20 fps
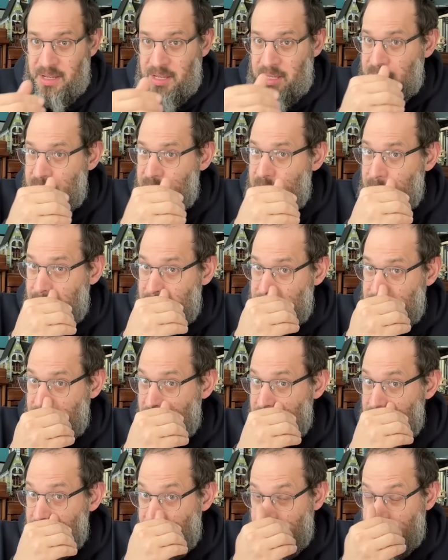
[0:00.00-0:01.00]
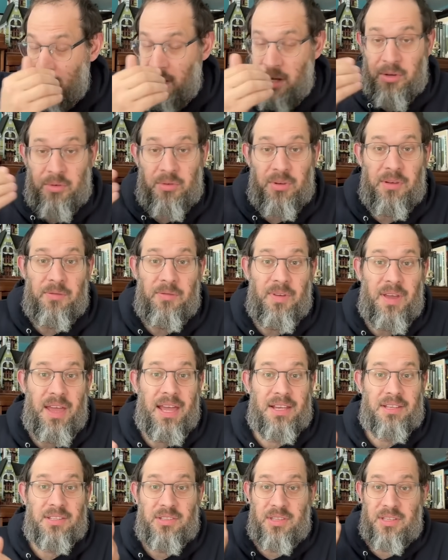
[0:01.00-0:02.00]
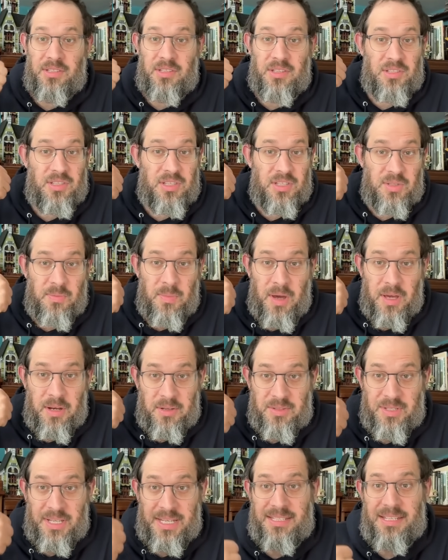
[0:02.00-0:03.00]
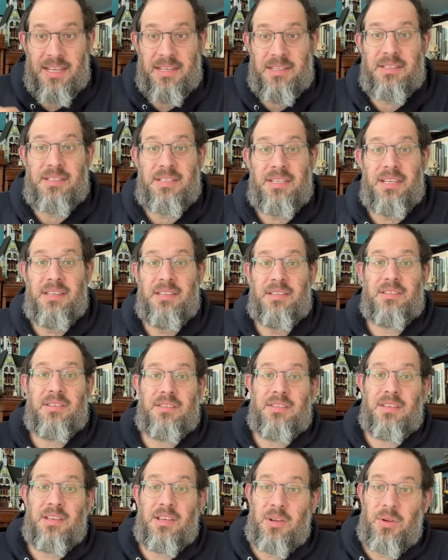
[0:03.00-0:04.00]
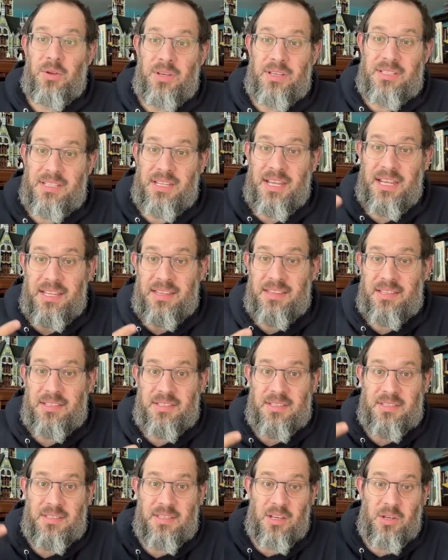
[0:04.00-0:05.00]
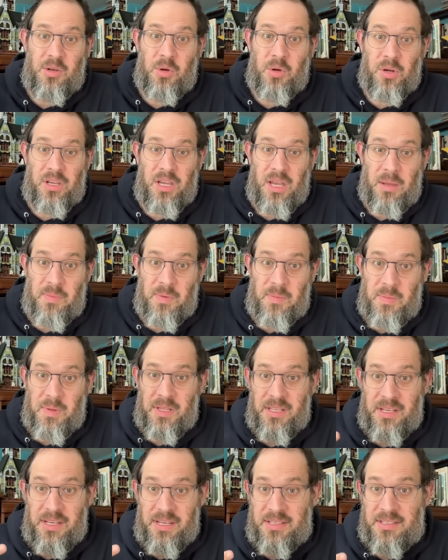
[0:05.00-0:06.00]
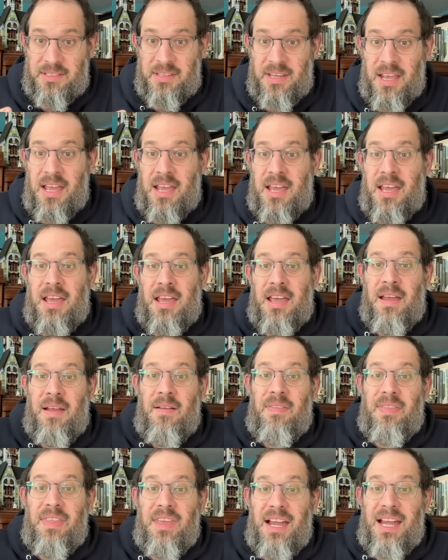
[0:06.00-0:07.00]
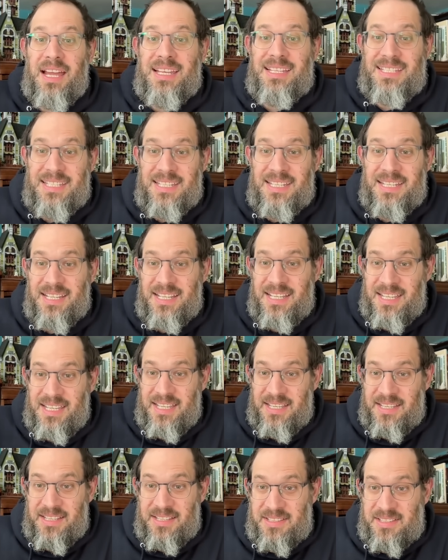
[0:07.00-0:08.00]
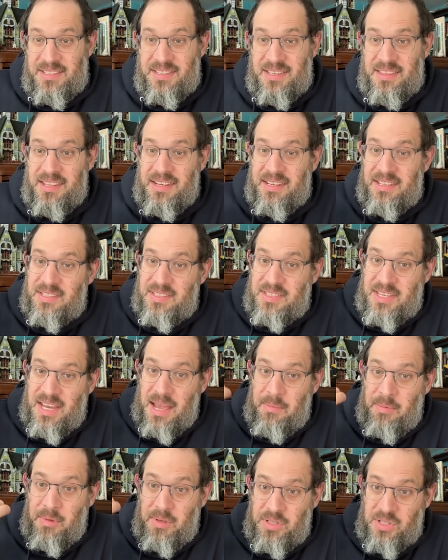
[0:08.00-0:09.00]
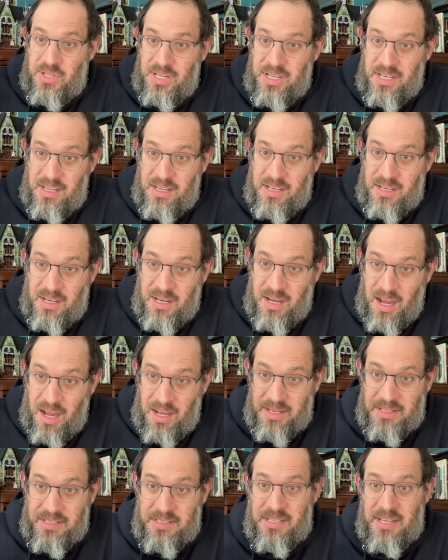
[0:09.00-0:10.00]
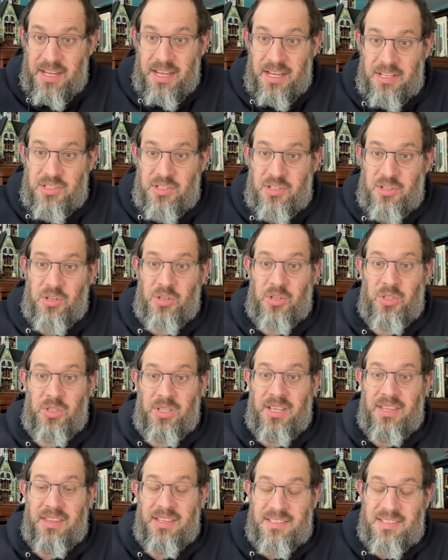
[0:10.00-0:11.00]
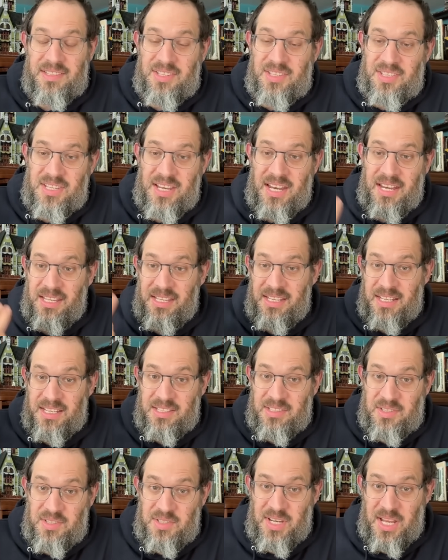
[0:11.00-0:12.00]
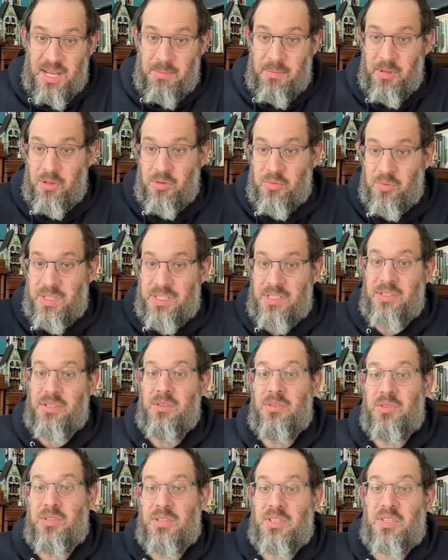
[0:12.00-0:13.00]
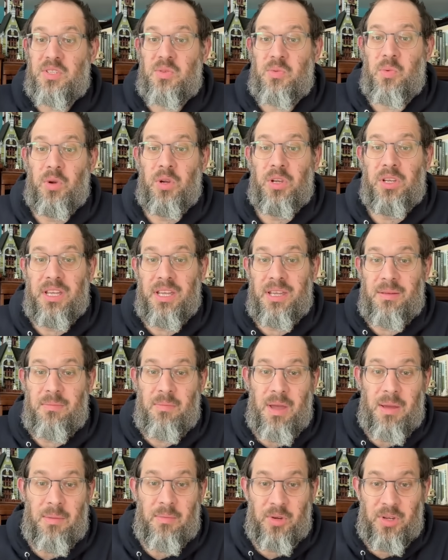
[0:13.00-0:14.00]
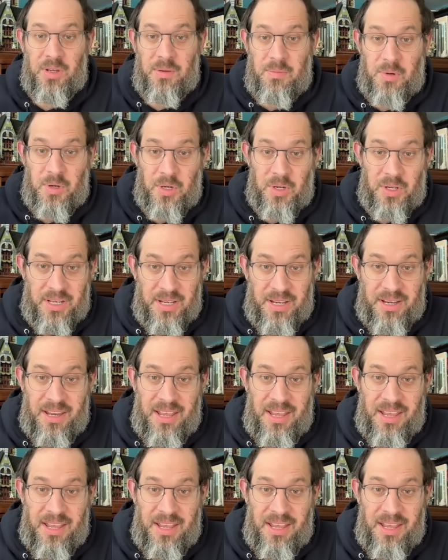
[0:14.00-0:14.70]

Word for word: So it starts with concrete facts. This is this model's identity. This is the current date. This is the core capabilities. The idea is that establishing context early that's steady and stable reduces working memory burden.